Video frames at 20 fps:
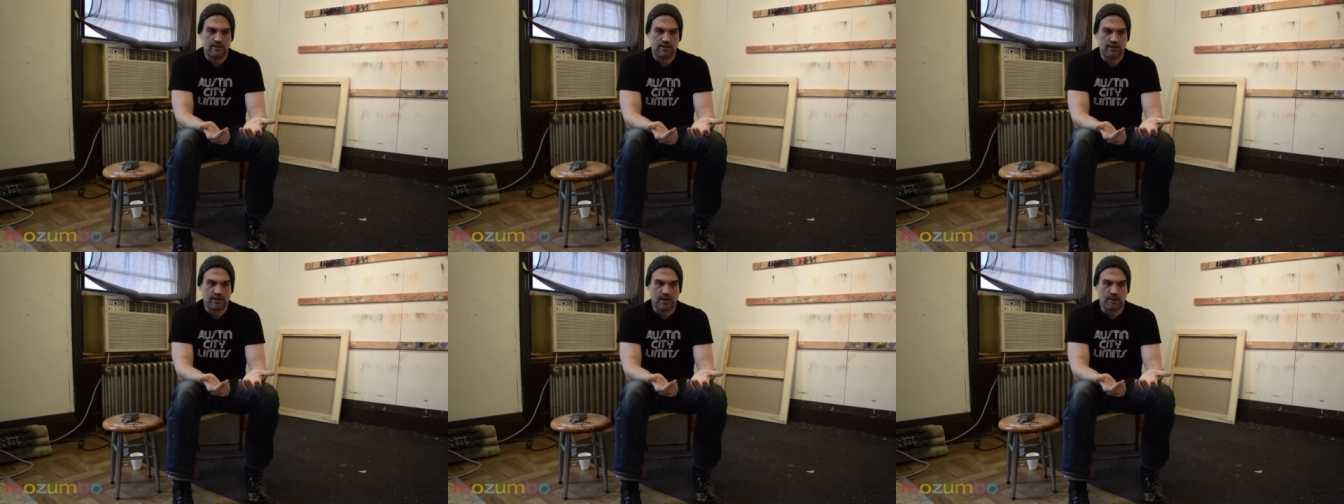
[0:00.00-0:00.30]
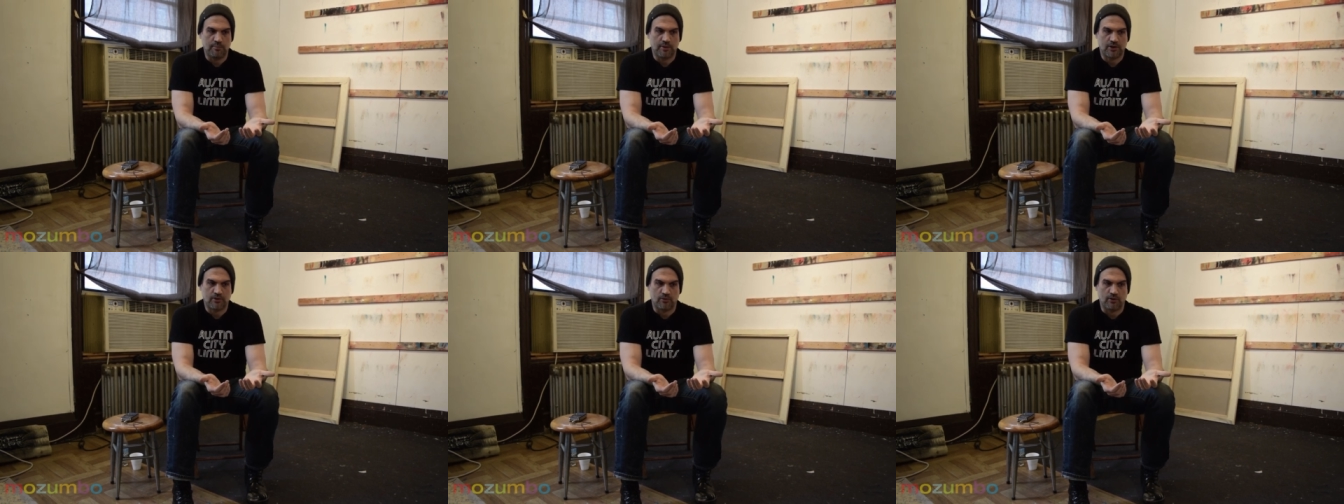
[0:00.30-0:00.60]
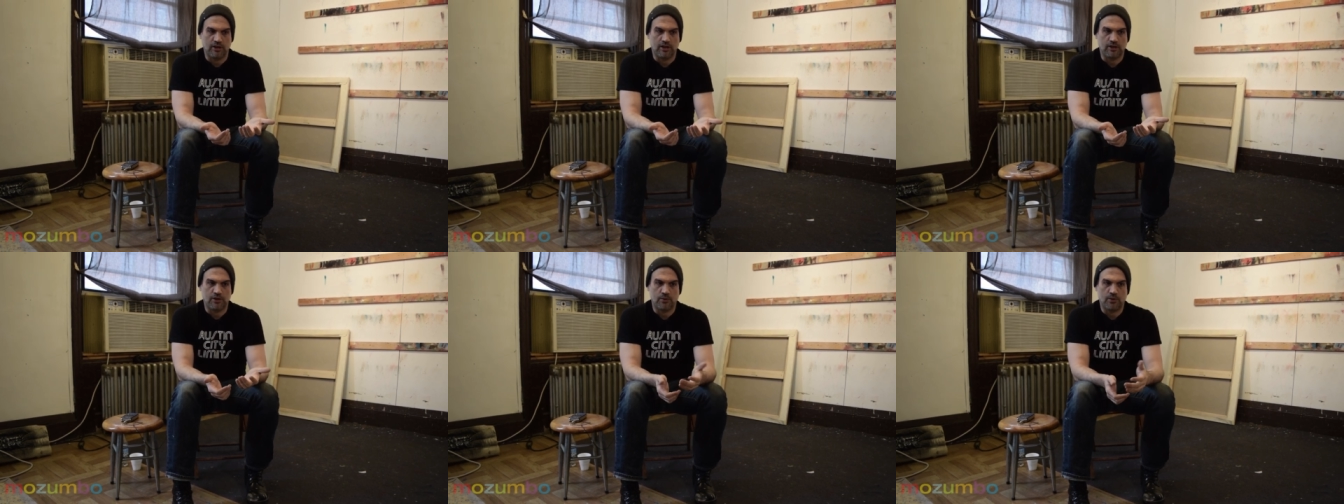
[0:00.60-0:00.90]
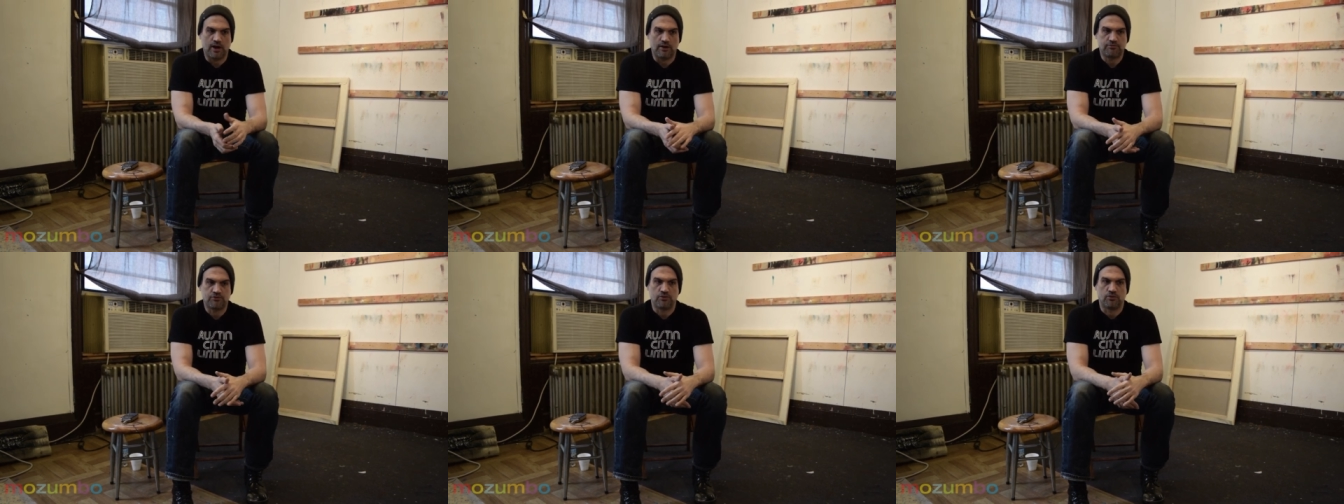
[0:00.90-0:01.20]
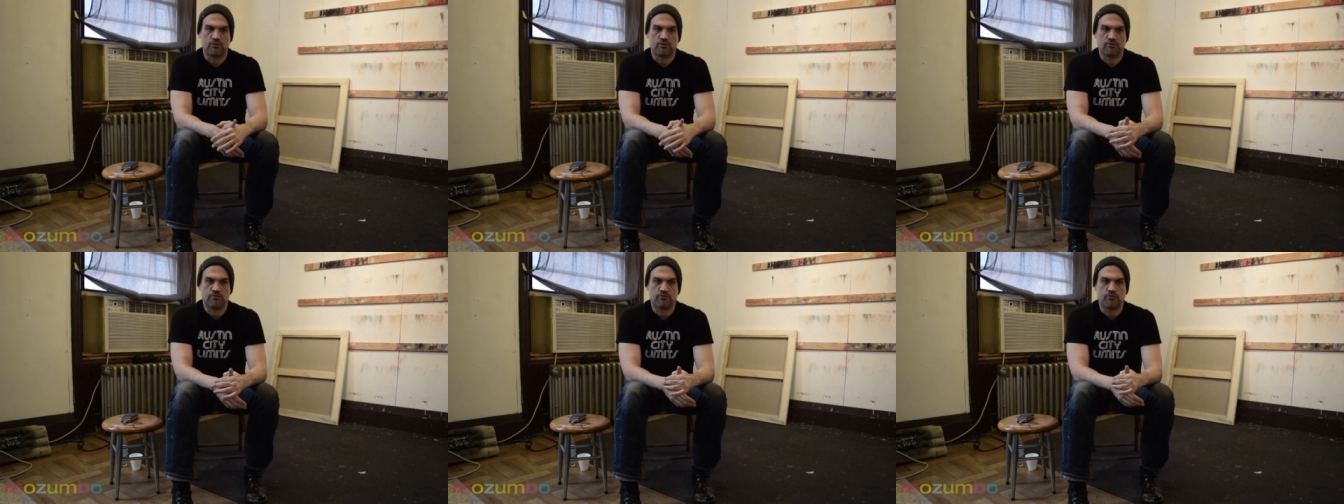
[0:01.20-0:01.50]
gimmickry. You have to
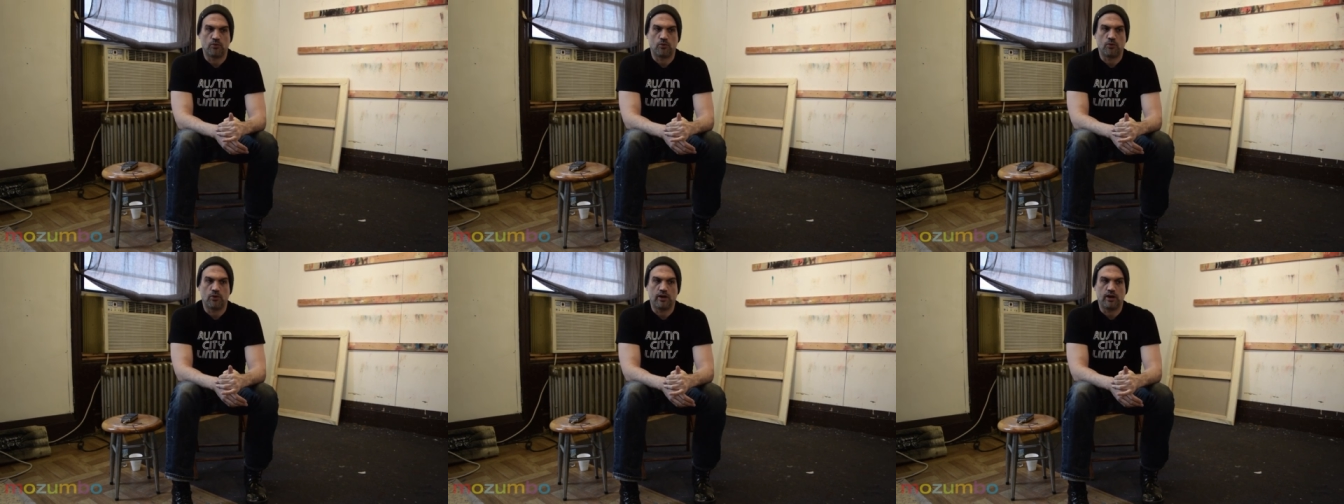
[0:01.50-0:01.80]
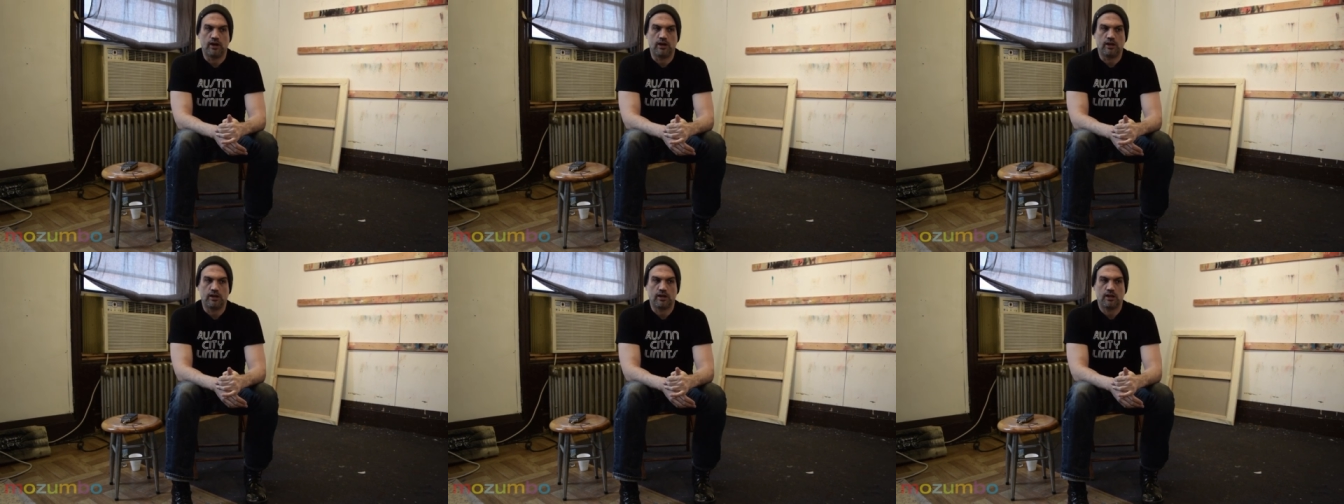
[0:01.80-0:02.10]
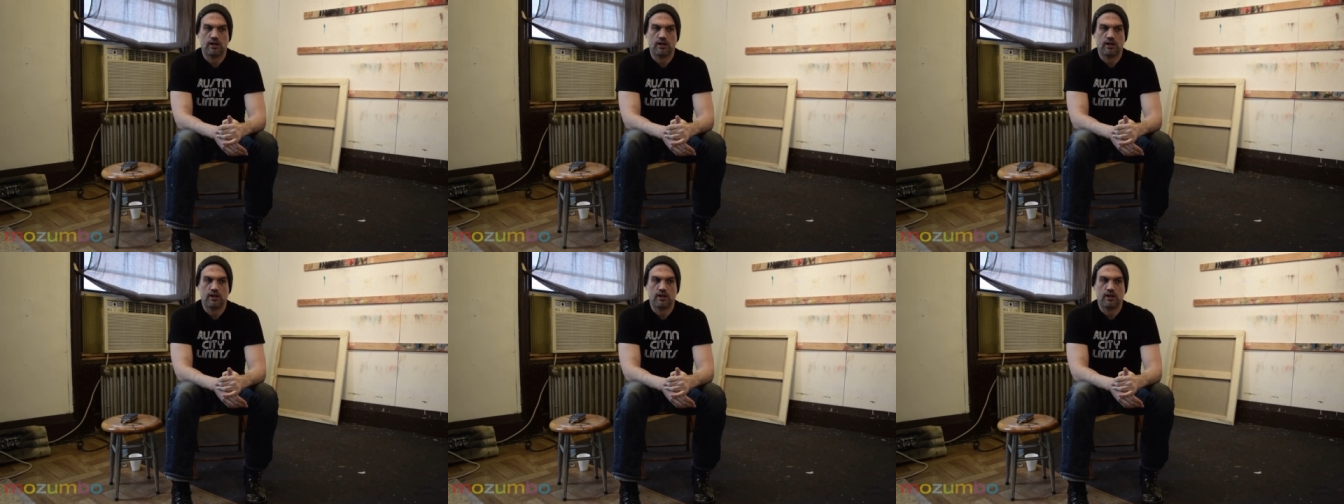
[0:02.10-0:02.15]
avoid